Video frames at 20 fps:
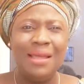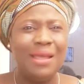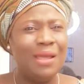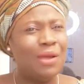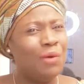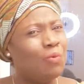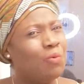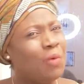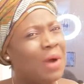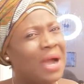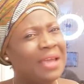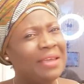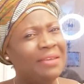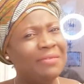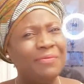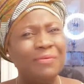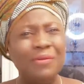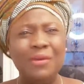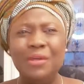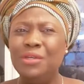a
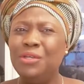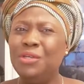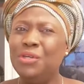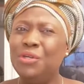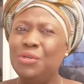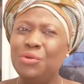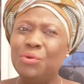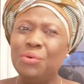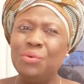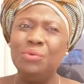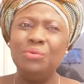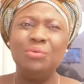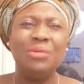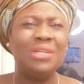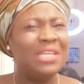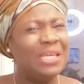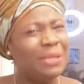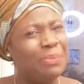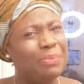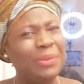wife,
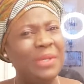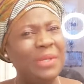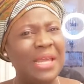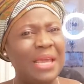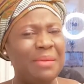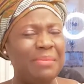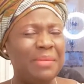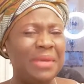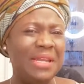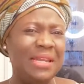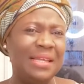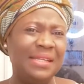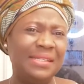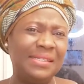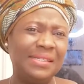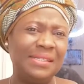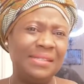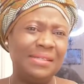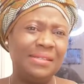keep naming it.